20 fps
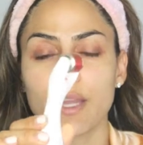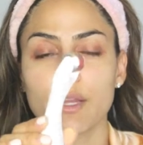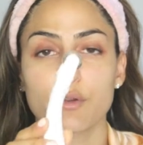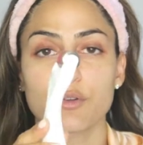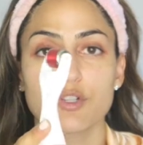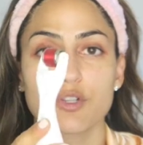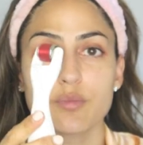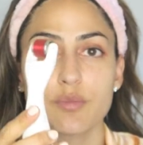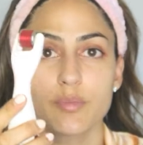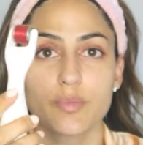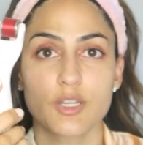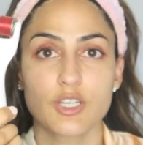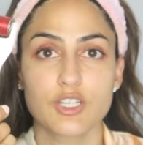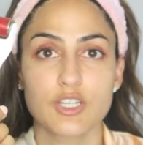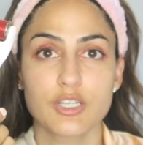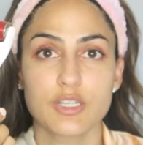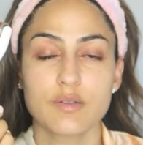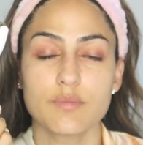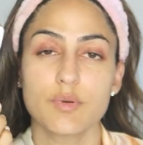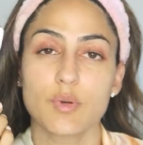
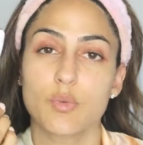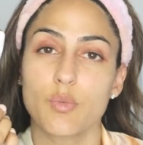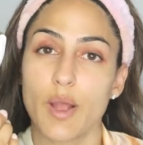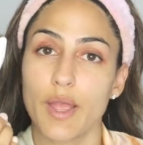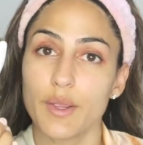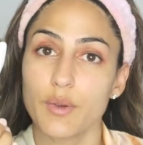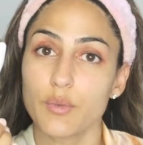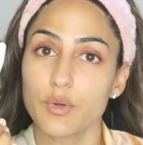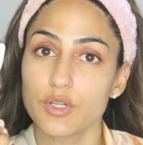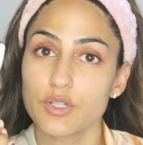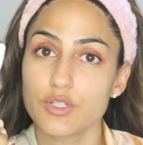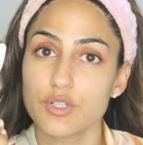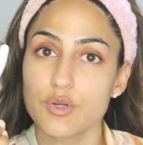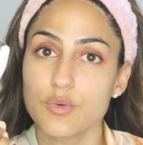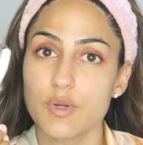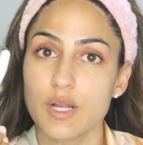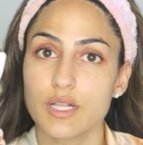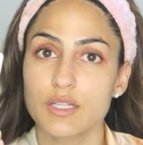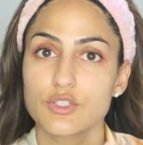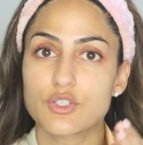microdermabrasion, but why it works so
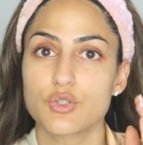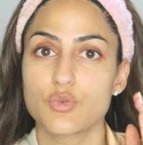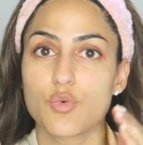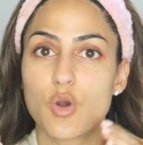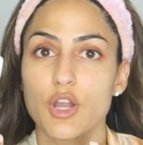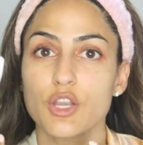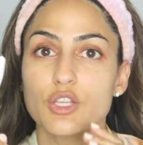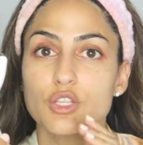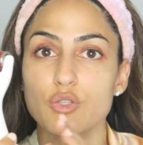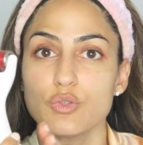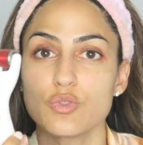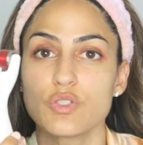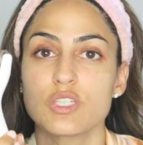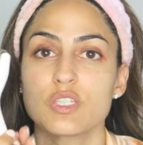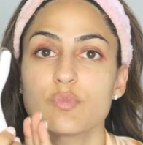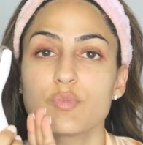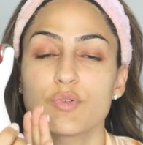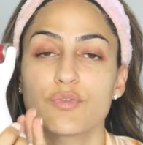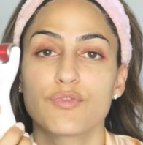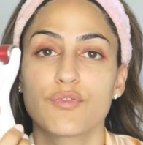well is you want to use
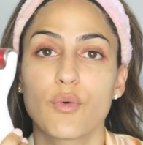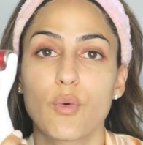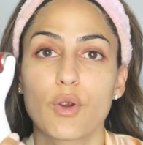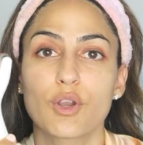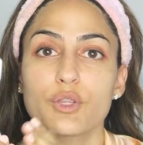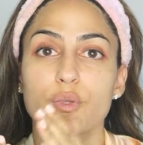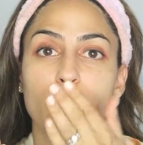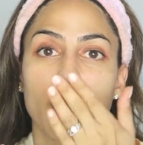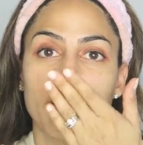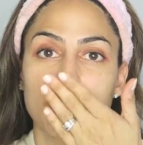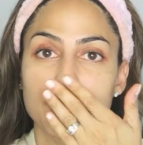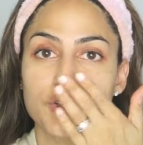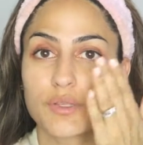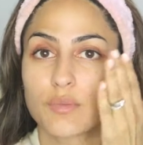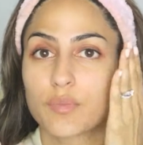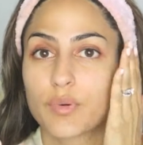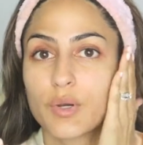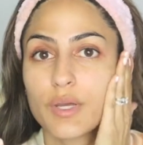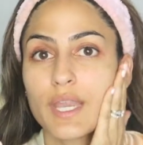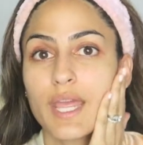this before you
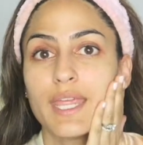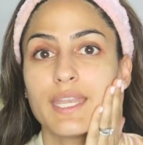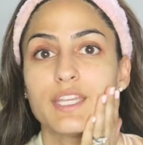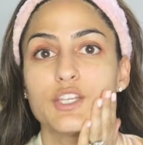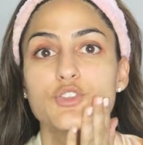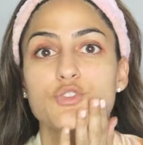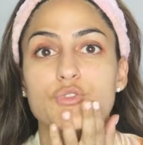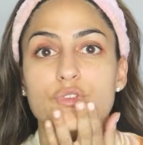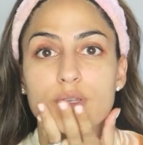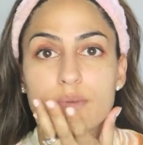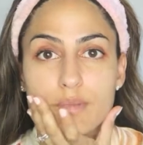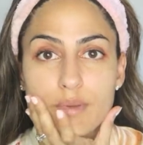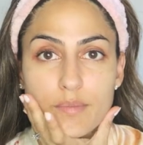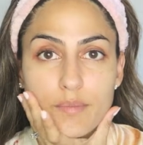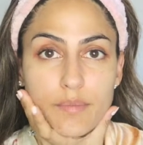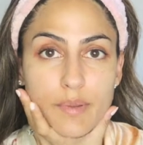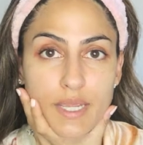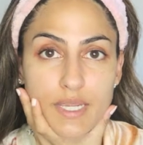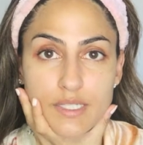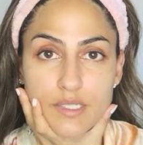actually put any
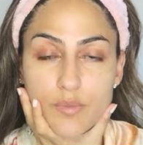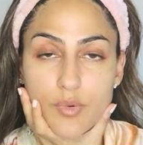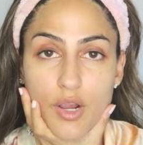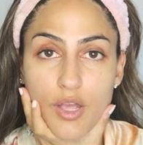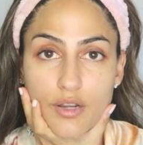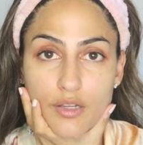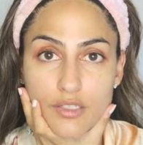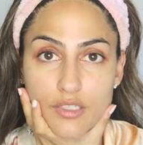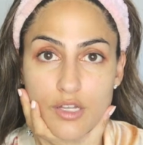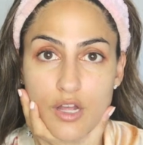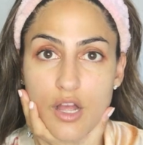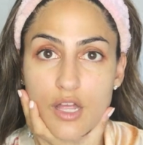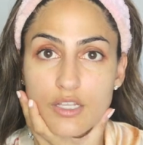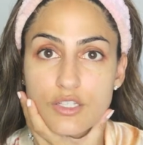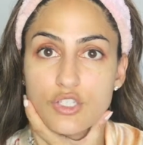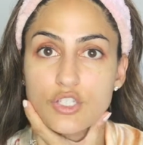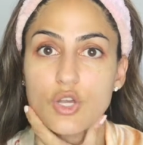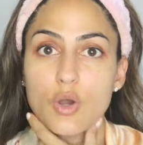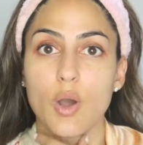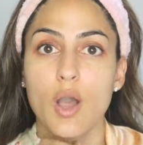treatment-based products
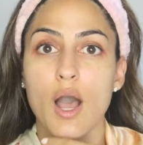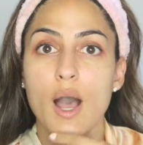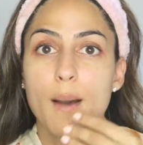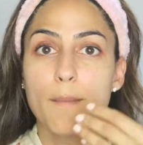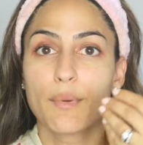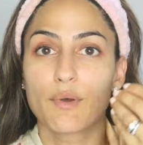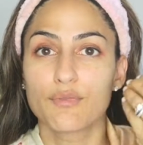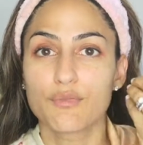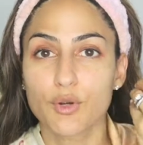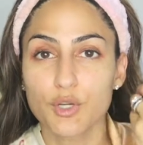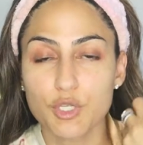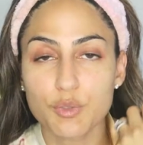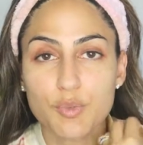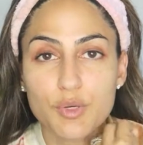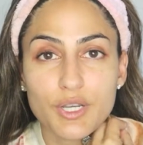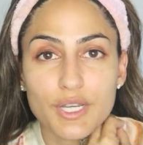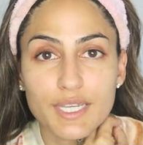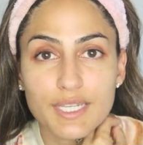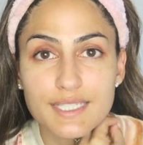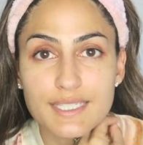on. So before you
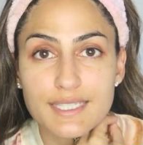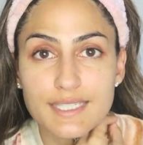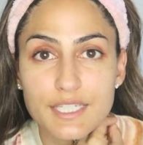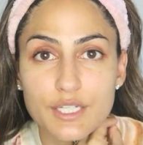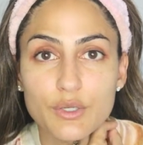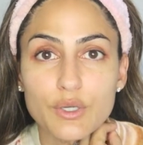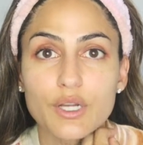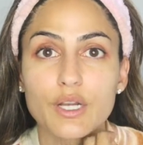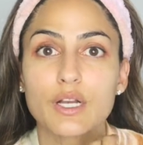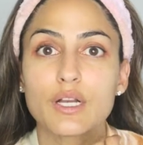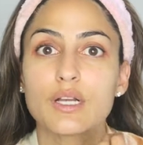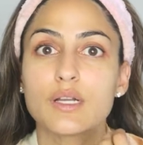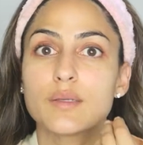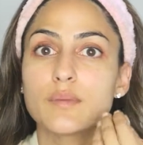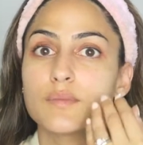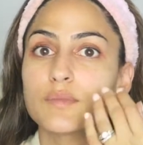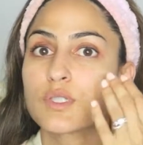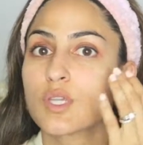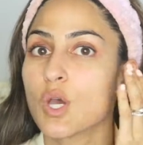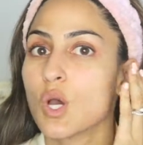put any
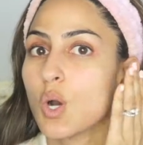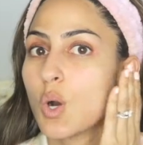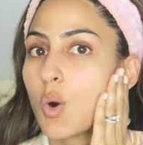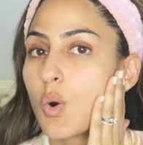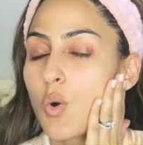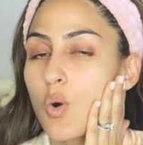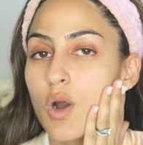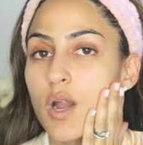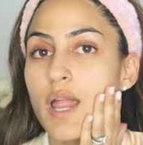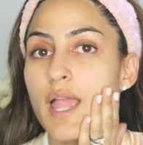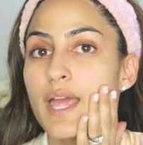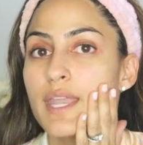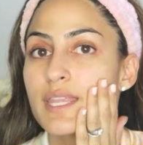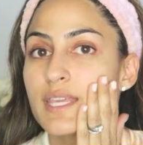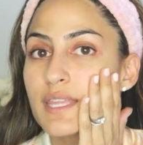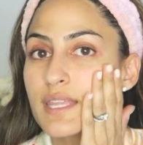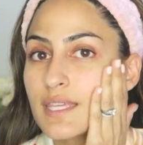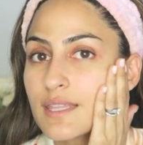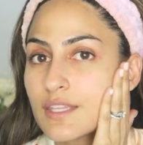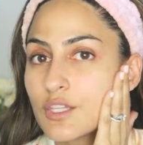serums or
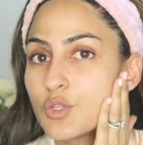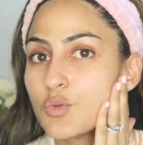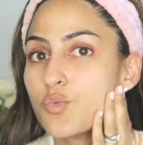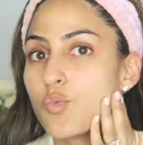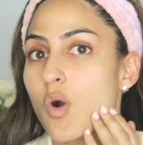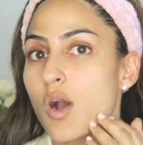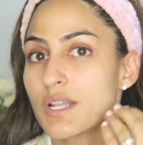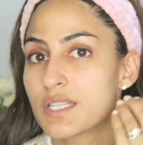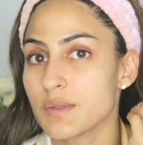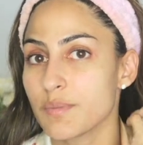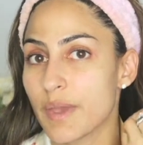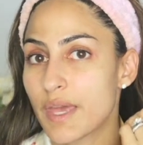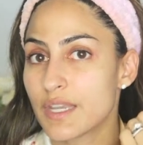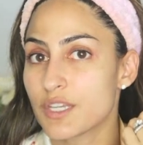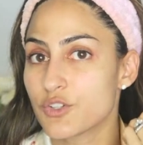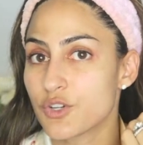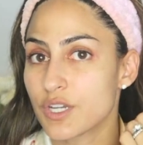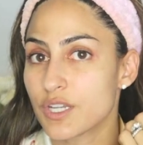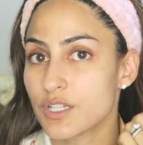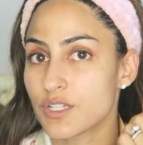anything that you want to
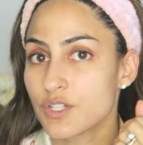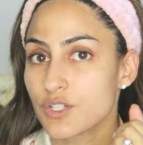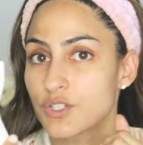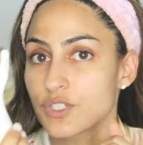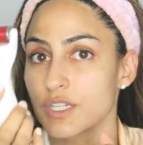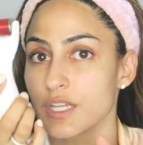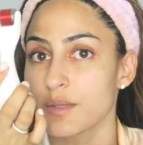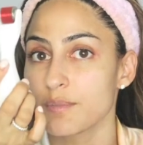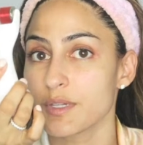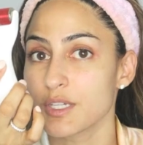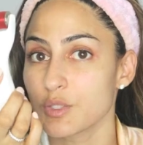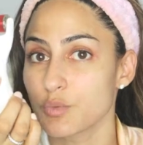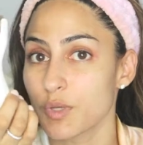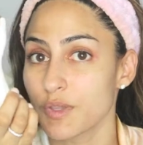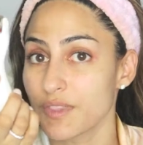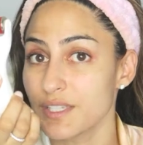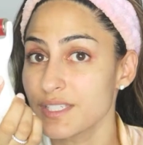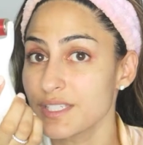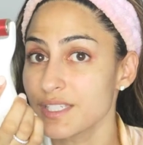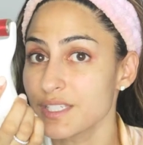penetrate into your skin, because
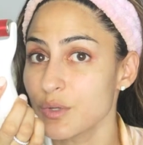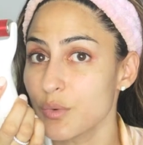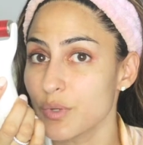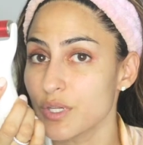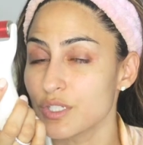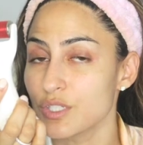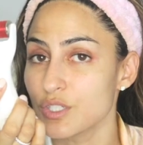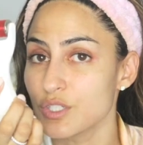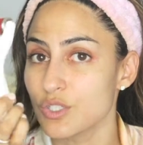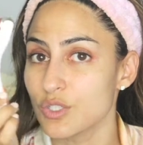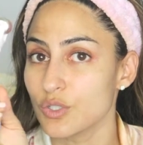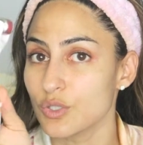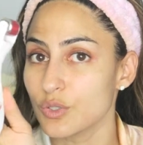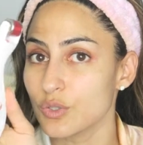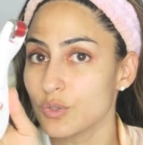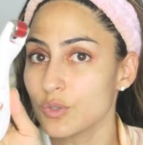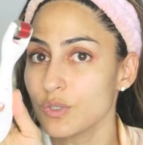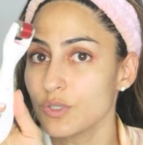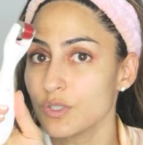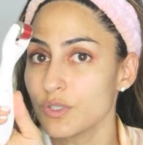what this is going to
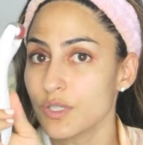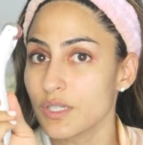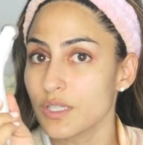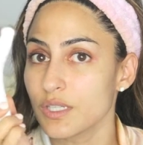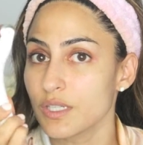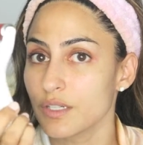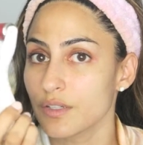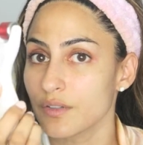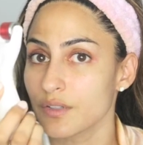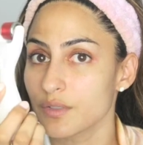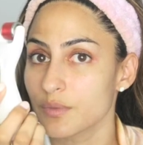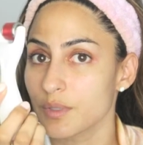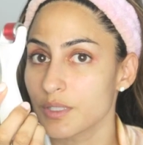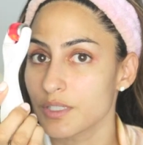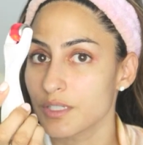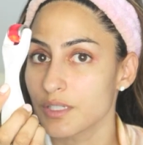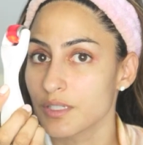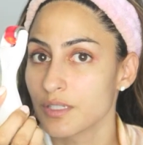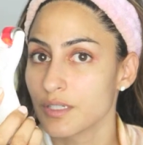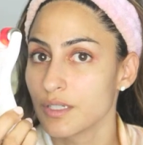do, you can hear this,
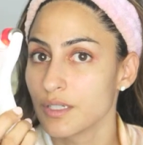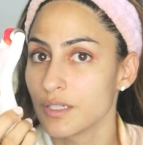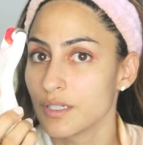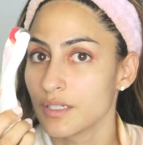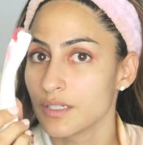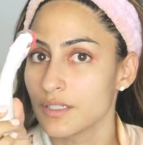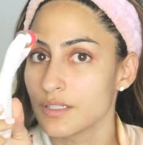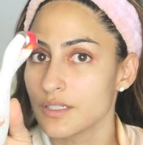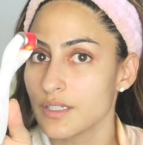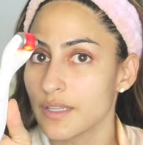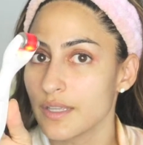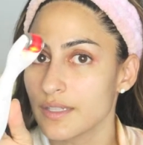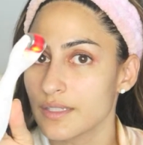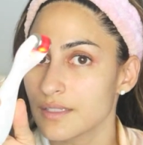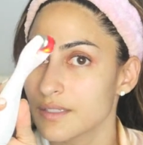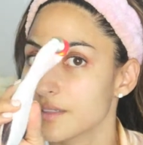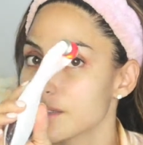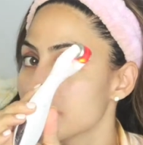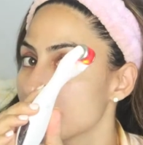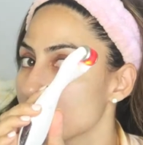watch, you see that?
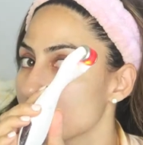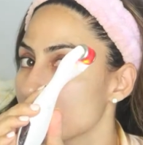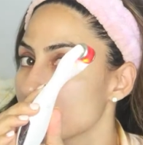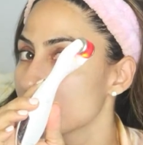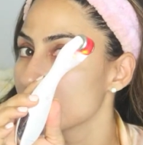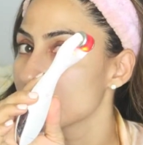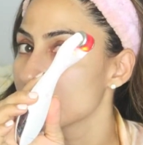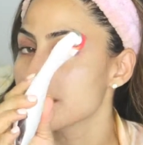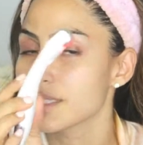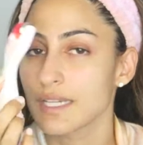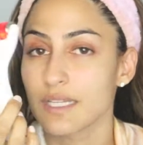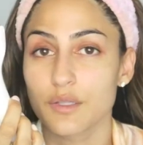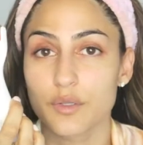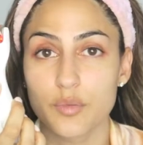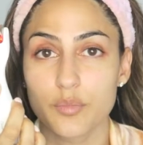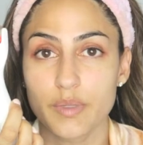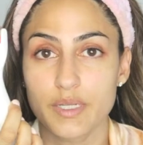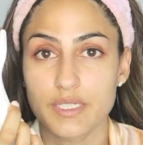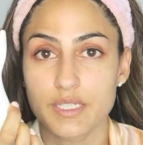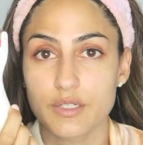It's like a
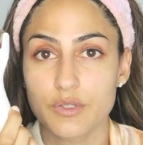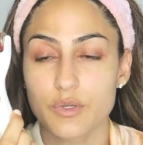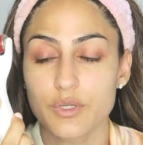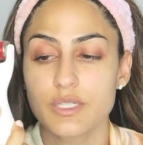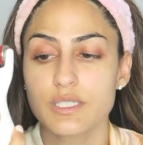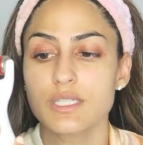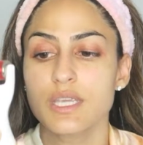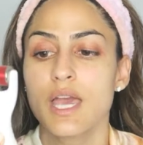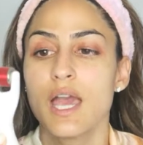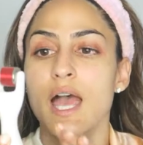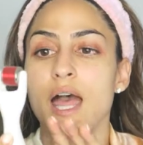little buzzing noise.